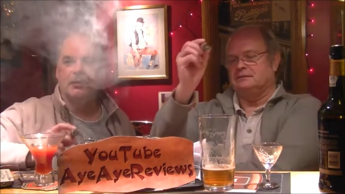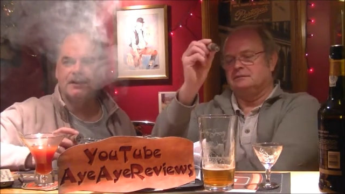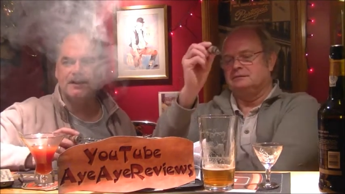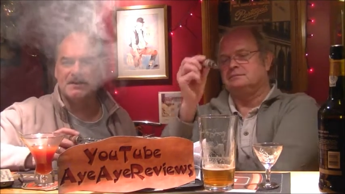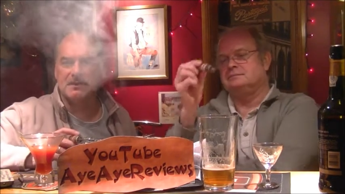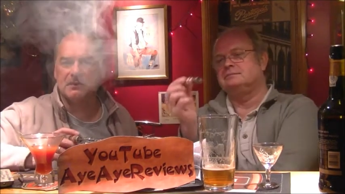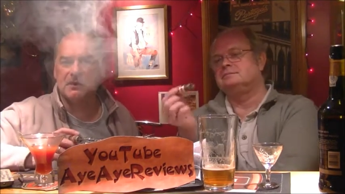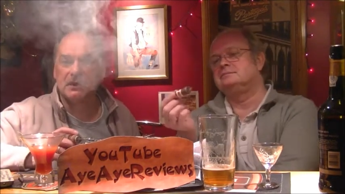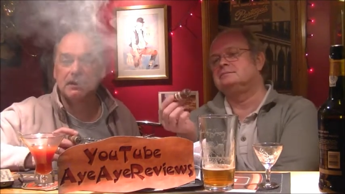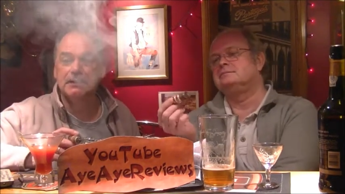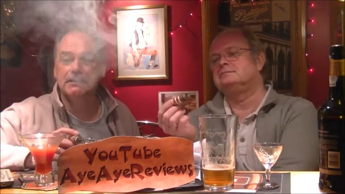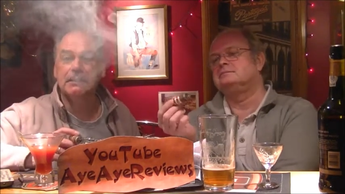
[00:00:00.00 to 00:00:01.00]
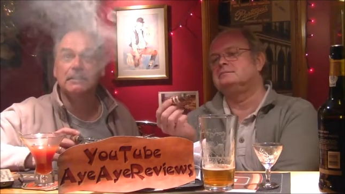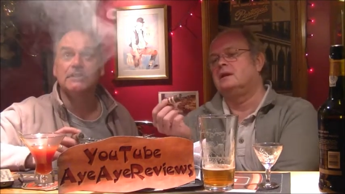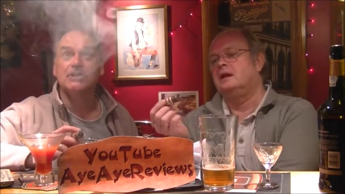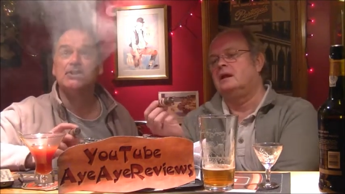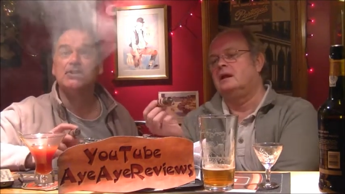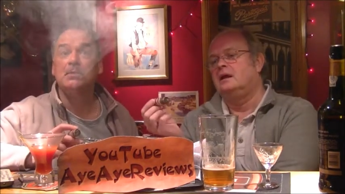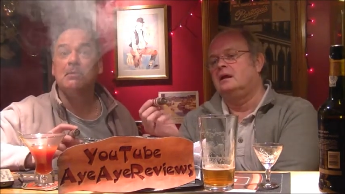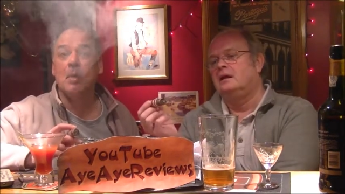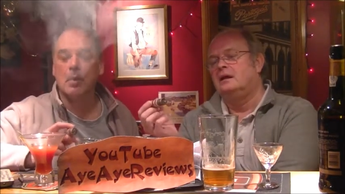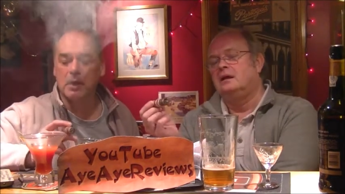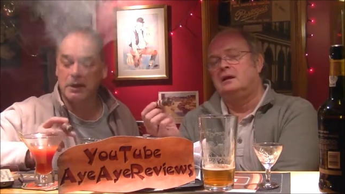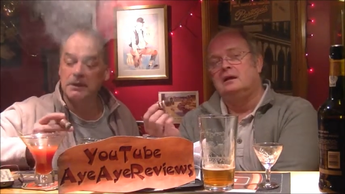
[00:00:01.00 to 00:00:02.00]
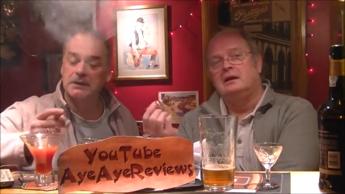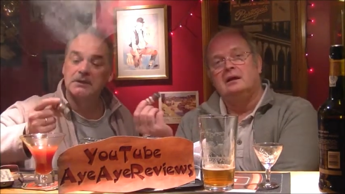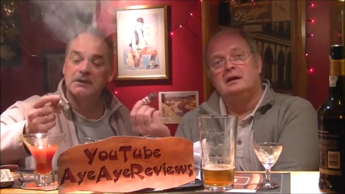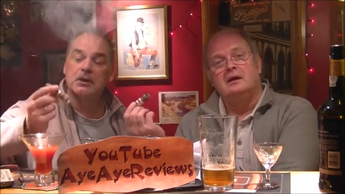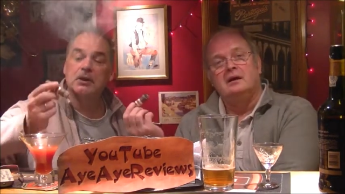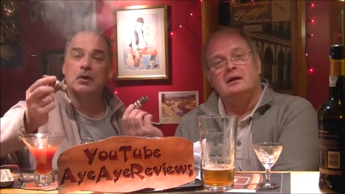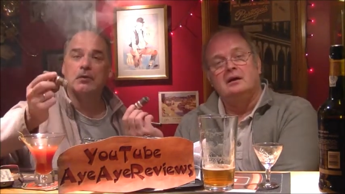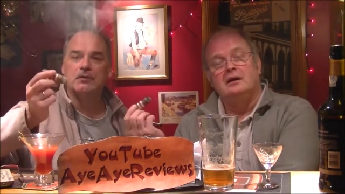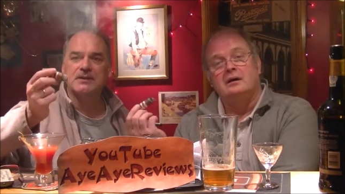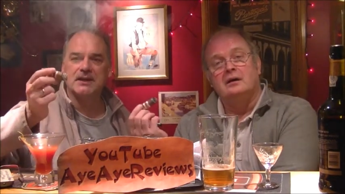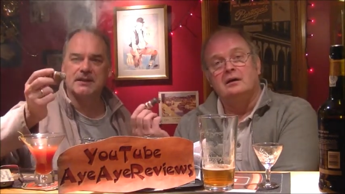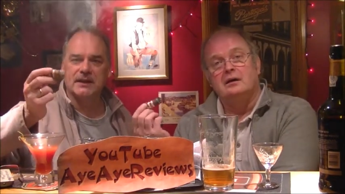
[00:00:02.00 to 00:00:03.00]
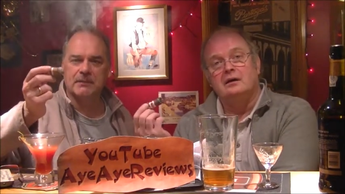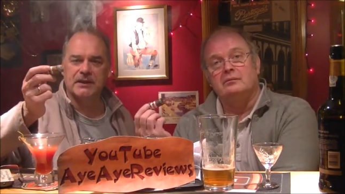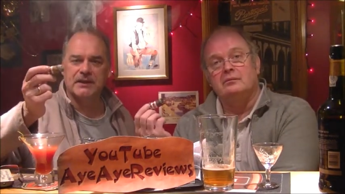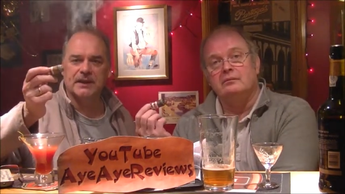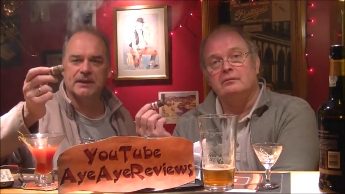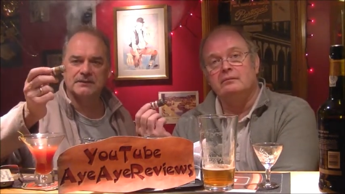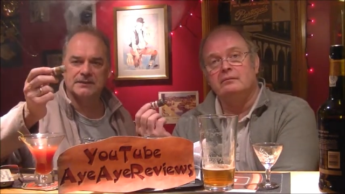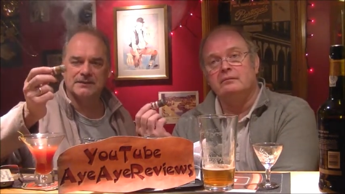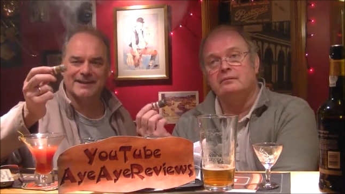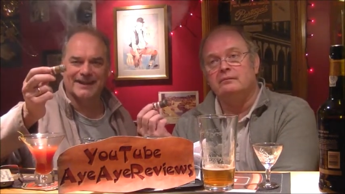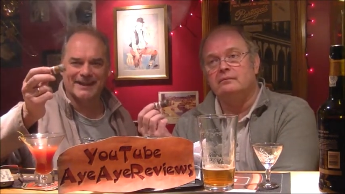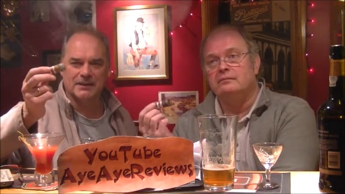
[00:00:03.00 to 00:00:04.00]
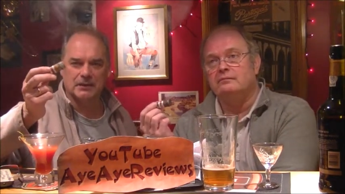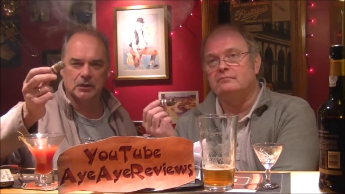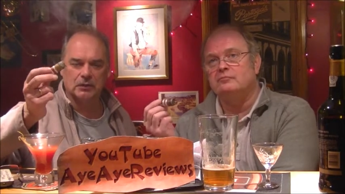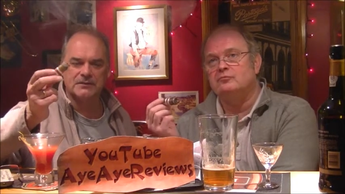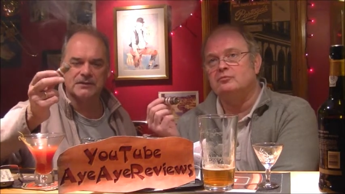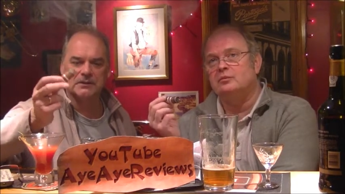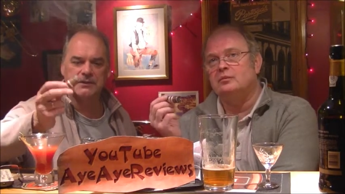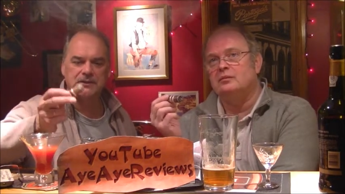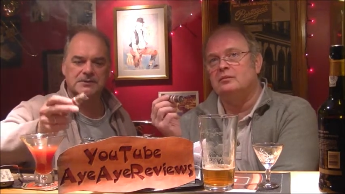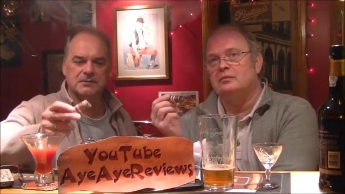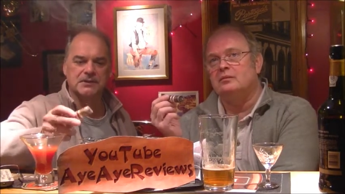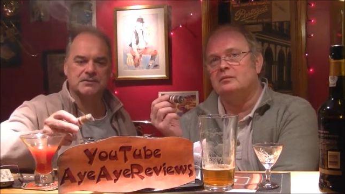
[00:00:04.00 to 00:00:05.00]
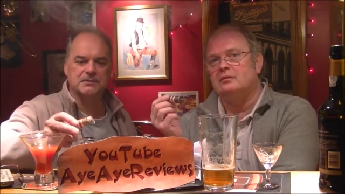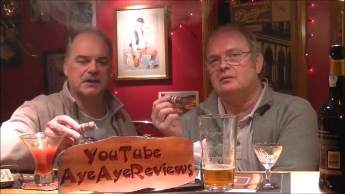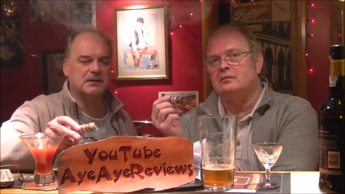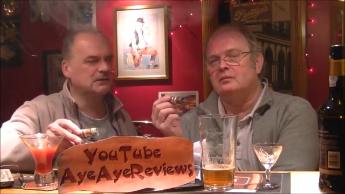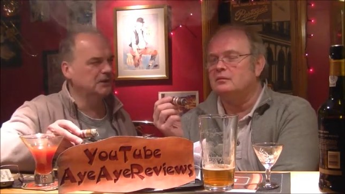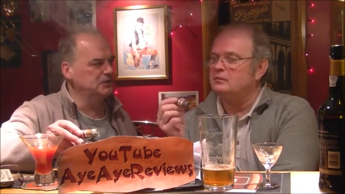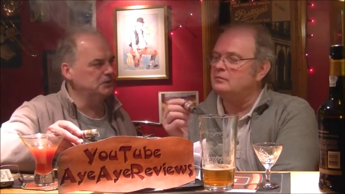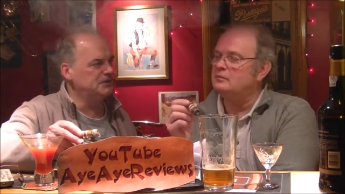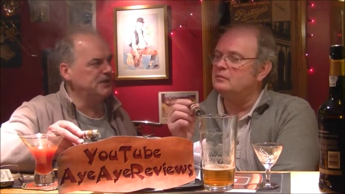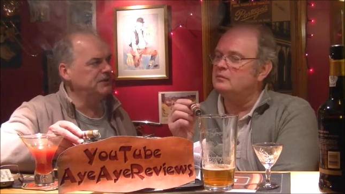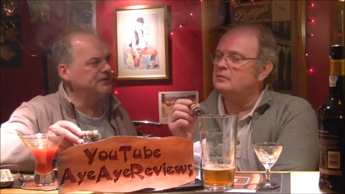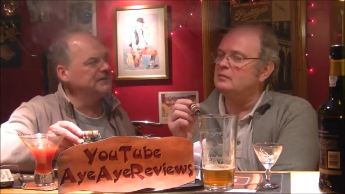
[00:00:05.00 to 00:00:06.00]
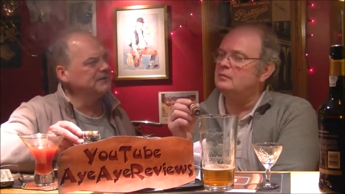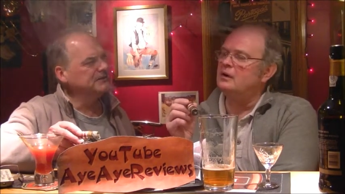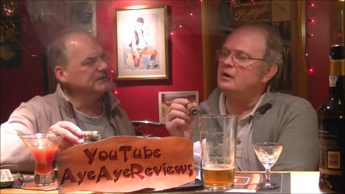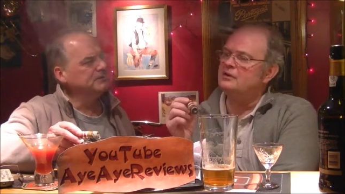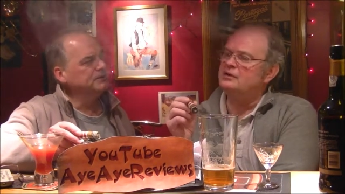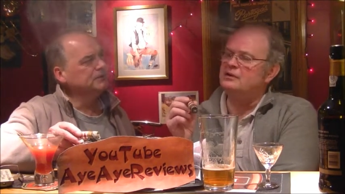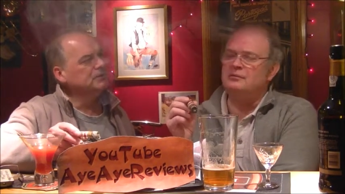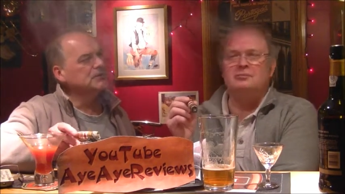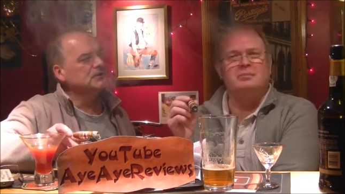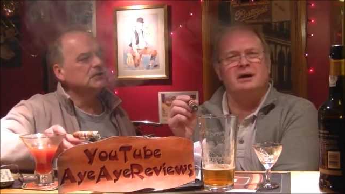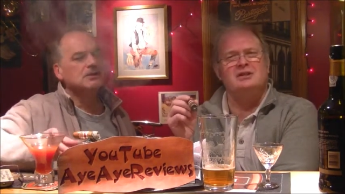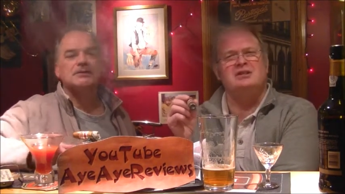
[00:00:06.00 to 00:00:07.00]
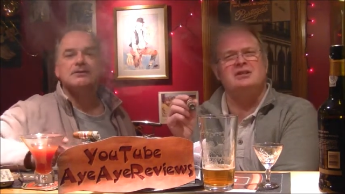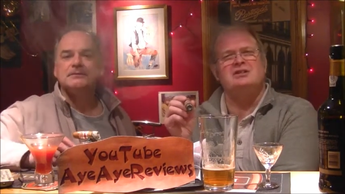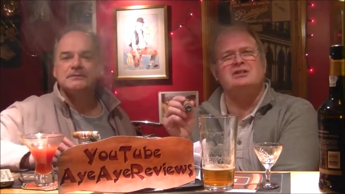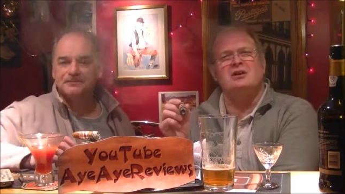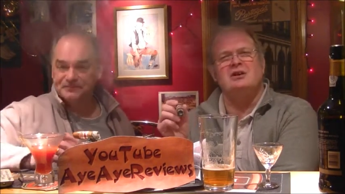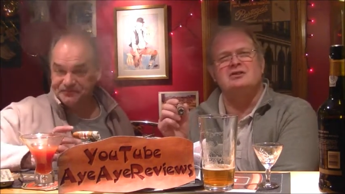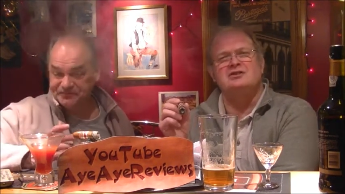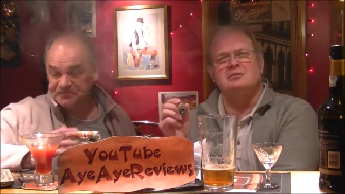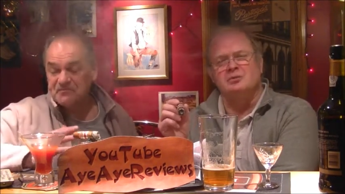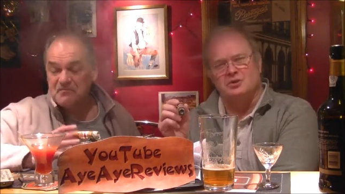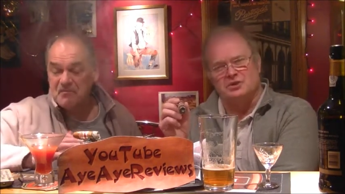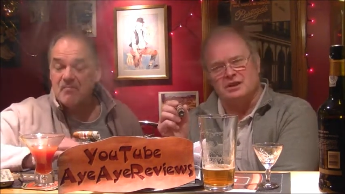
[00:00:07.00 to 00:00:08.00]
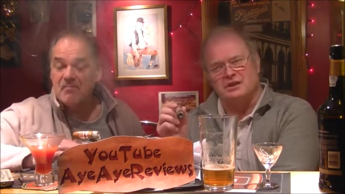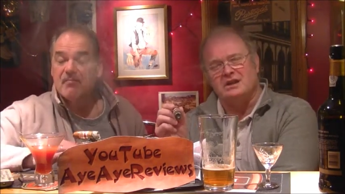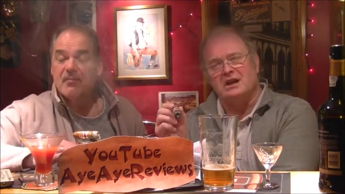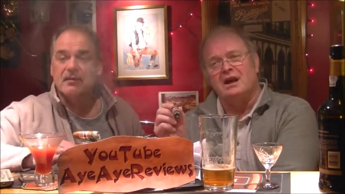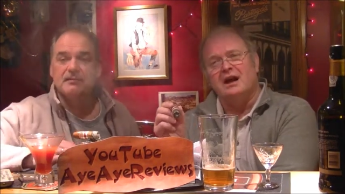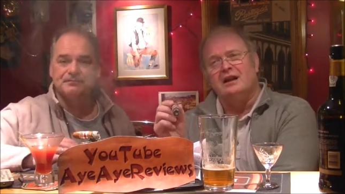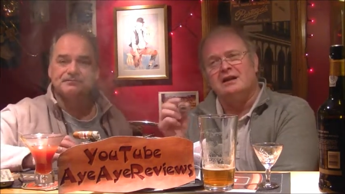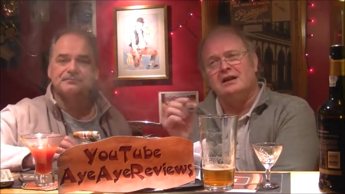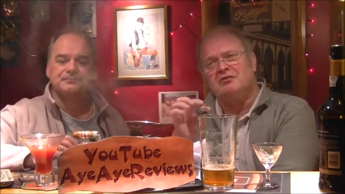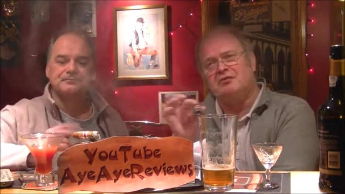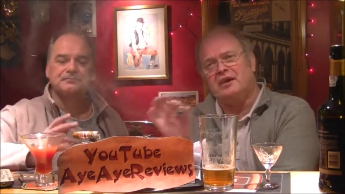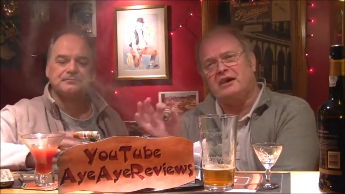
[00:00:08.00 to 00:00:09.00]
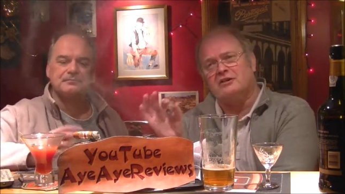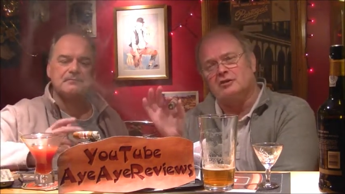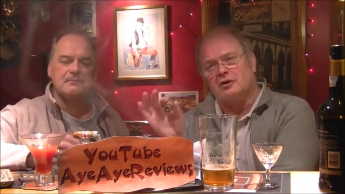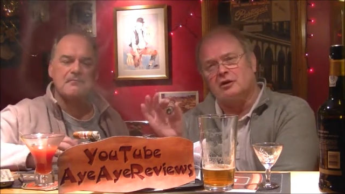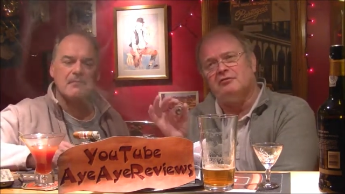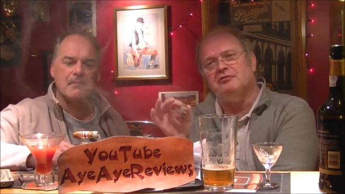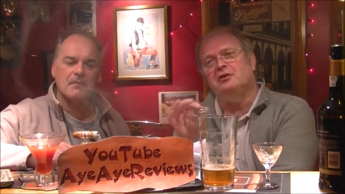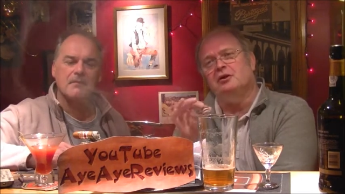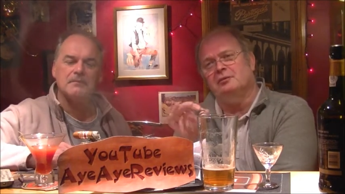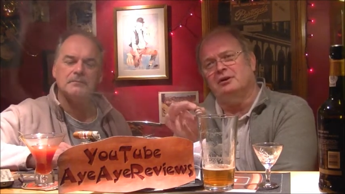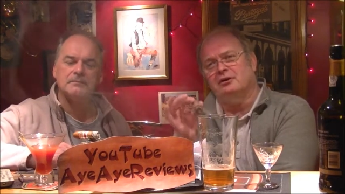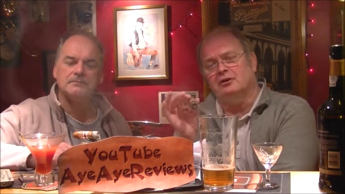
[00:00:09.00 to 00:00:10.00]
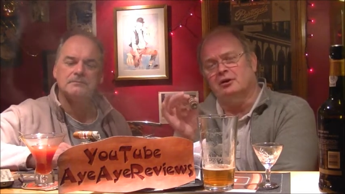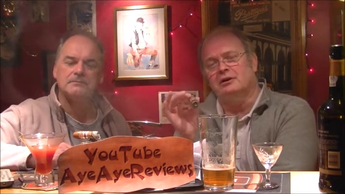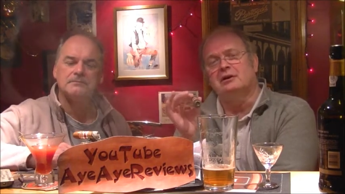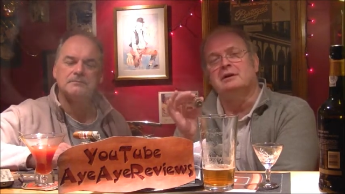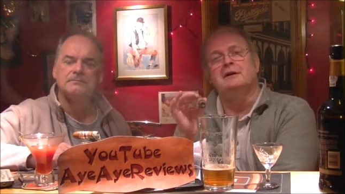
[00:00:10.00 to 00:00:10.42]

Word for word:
Speaker 1: they disappear and smoke. Cloves, I get a big kick of cloves out of this
Speaker 2: one as well. And you said onion bhajis or samosas, the effect of coming on